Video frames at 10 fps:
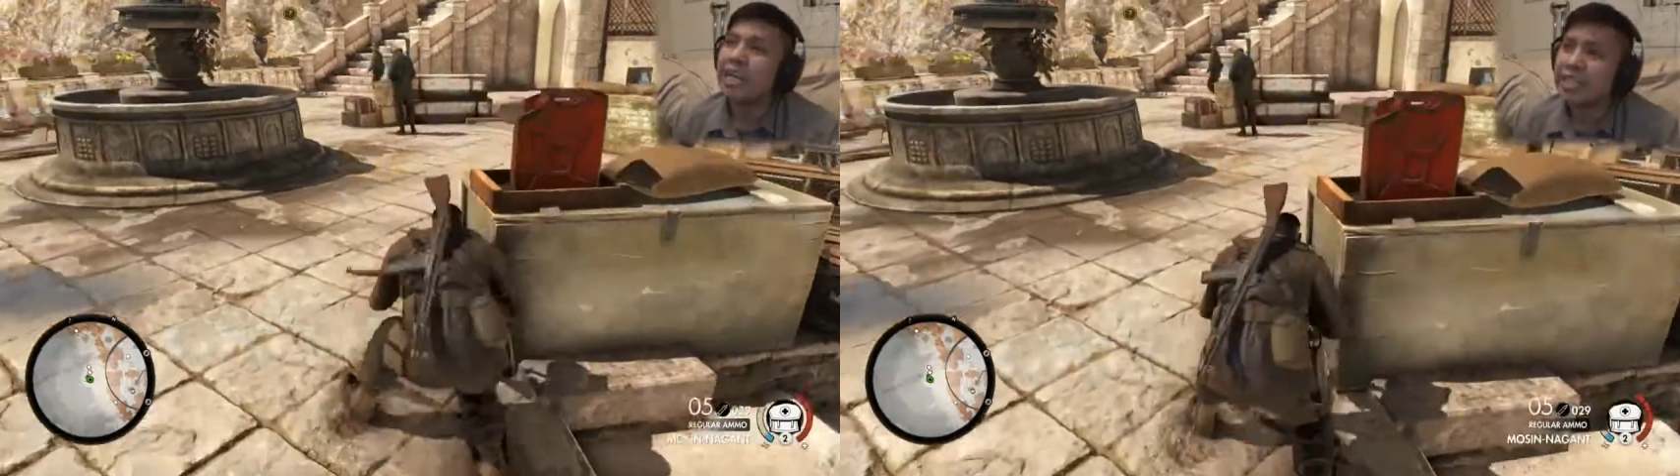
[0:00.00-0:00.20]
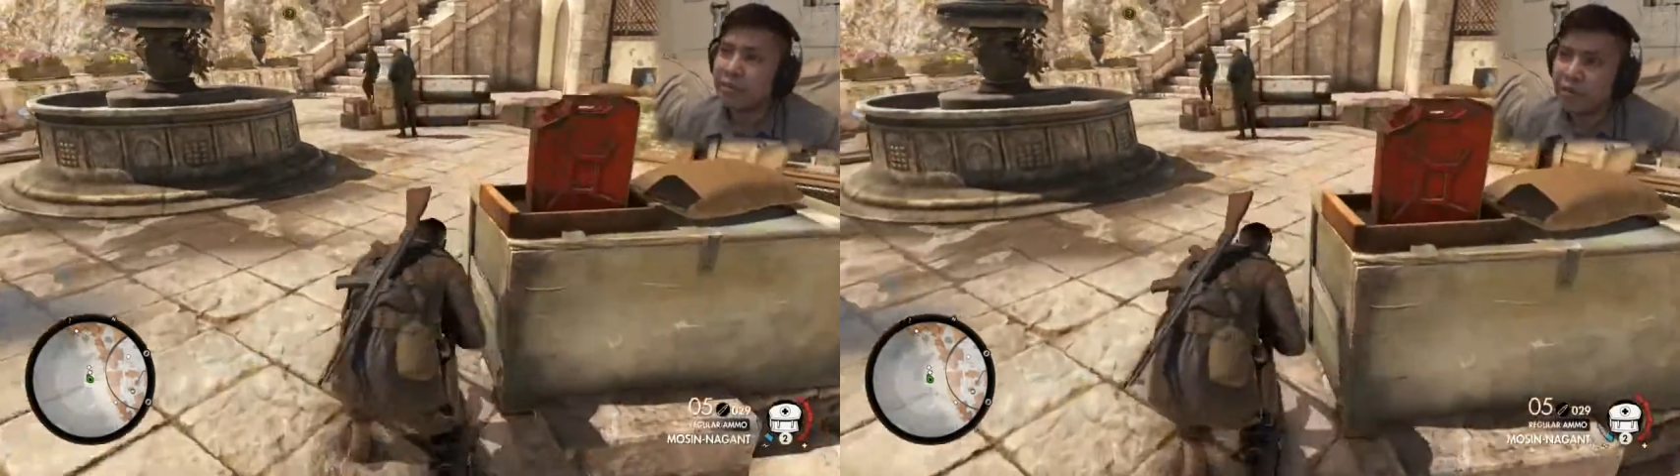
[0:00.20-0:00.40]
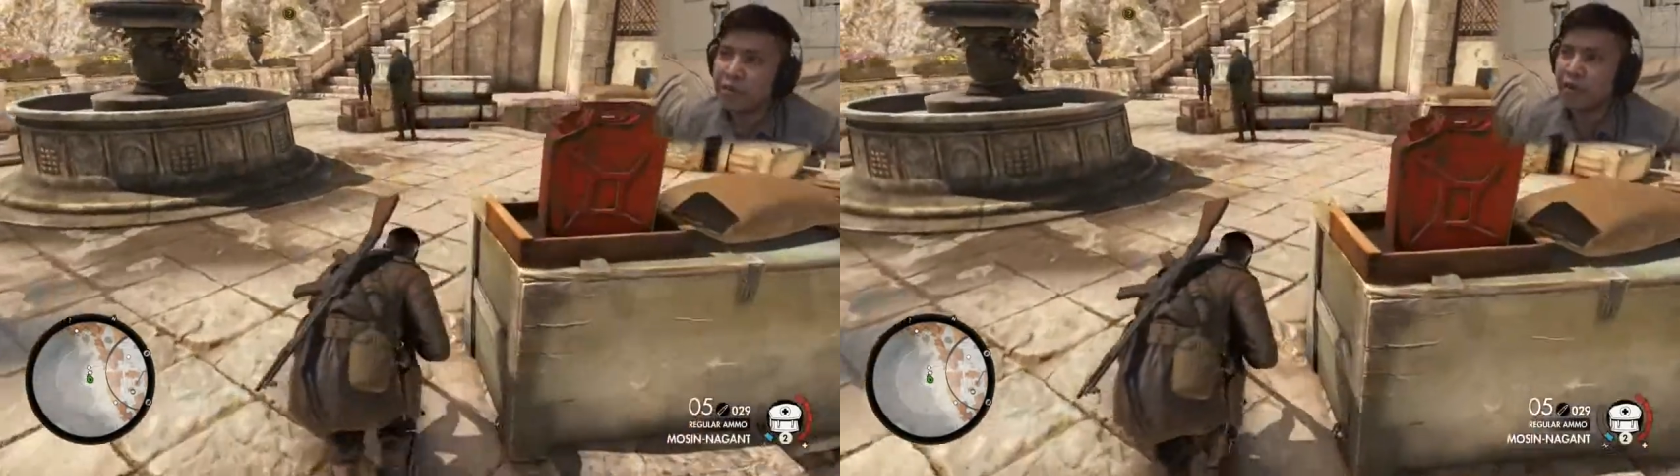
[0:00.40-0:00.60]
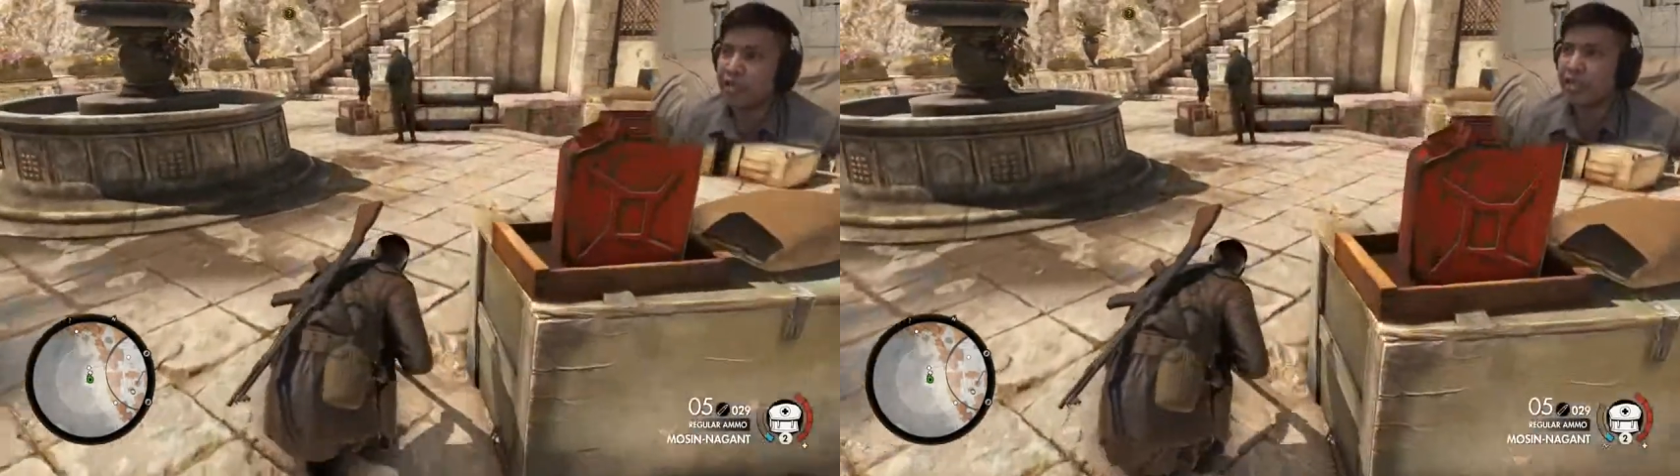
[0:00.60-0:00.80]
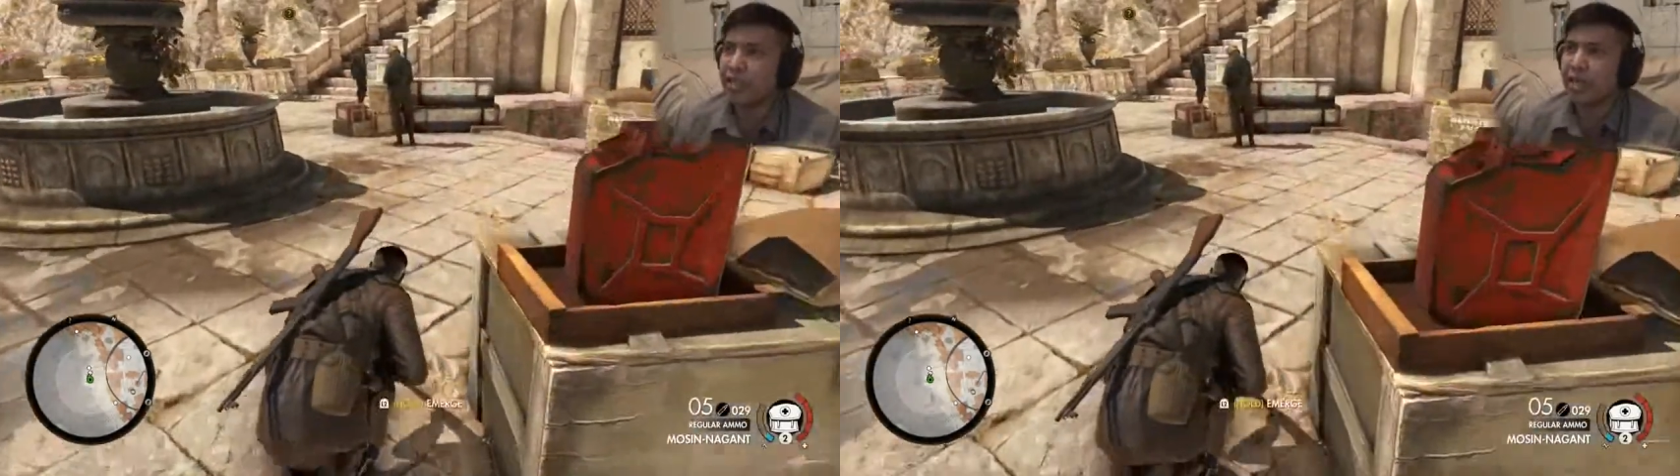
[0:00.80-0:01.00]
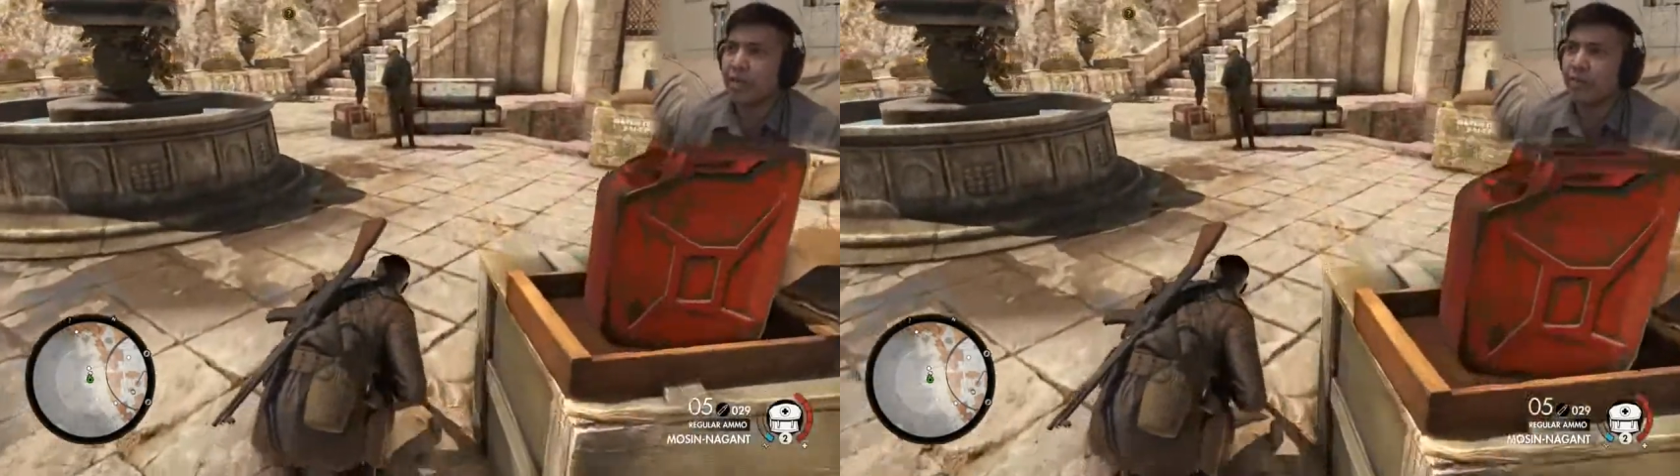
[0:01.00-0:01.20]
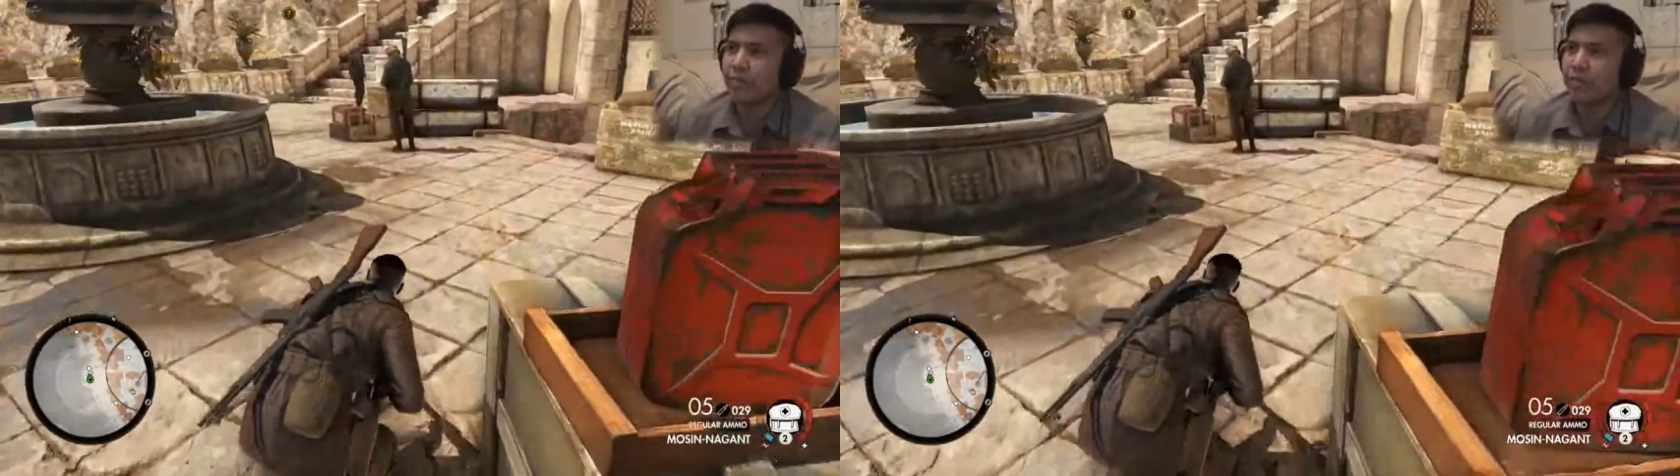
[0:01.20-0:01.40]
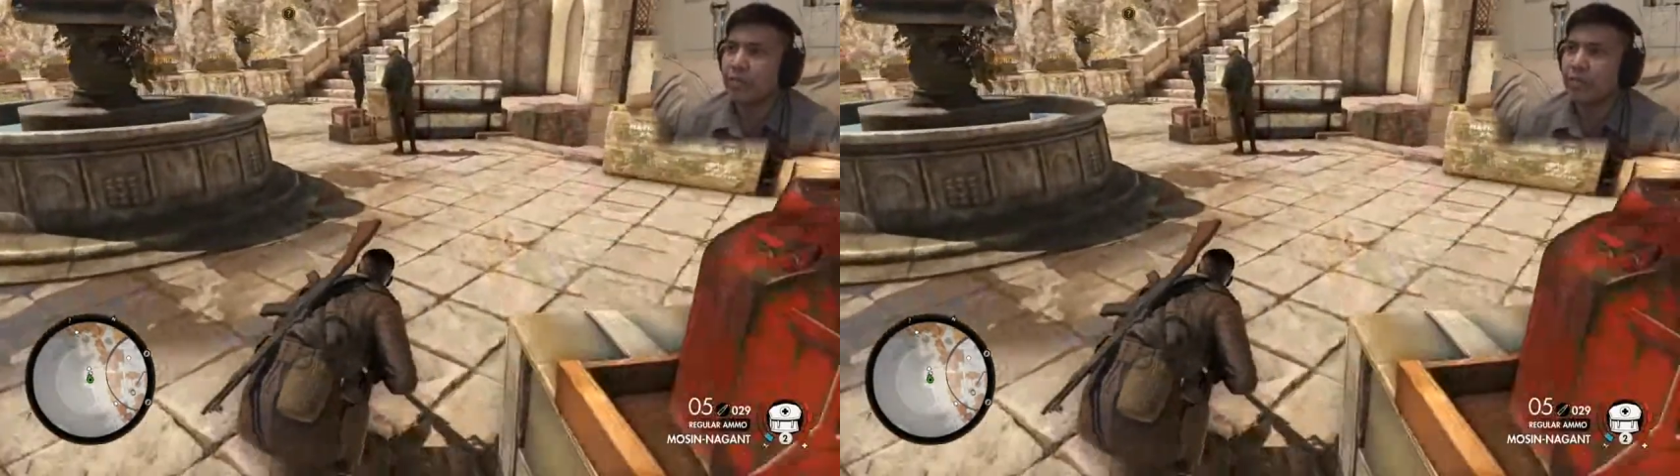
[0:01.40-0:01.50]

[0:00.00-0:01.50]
it's a fun game.